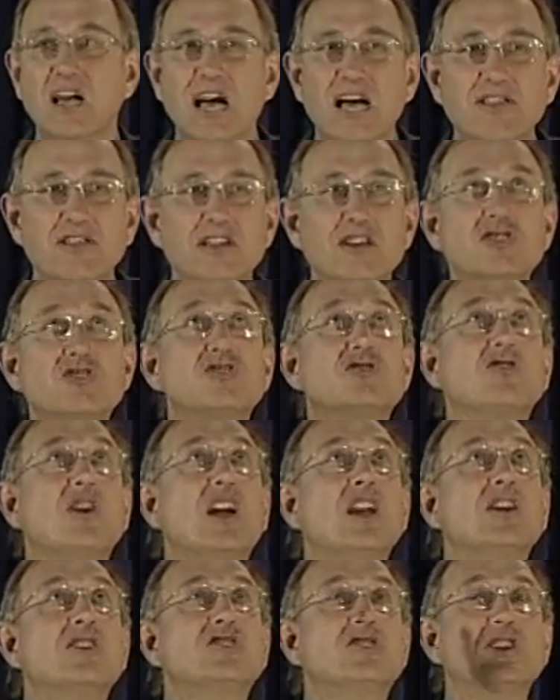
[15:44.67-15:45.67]
and the
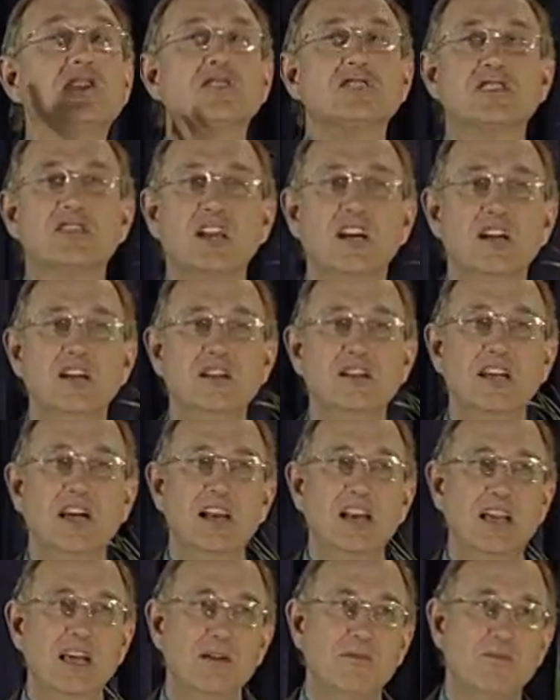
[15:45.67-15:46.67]
astrologers
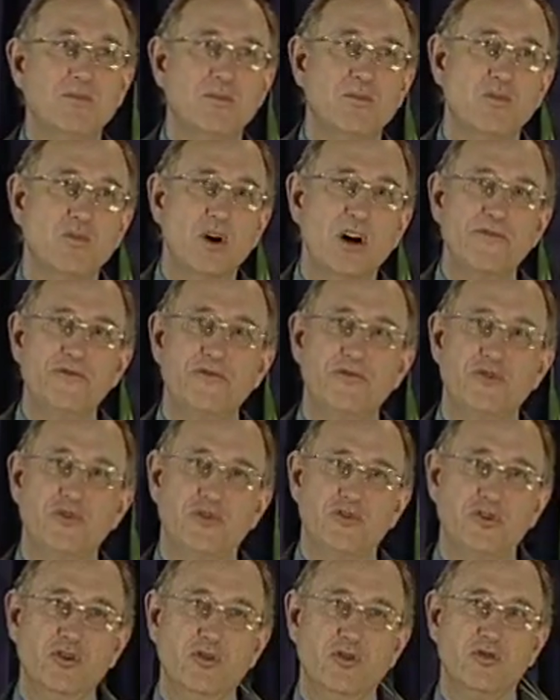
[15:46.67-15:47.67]
tell him what
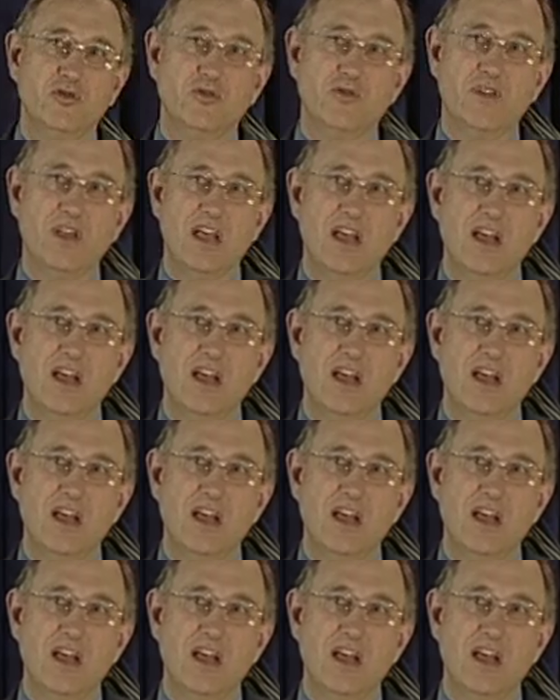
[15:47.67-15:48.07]
to do.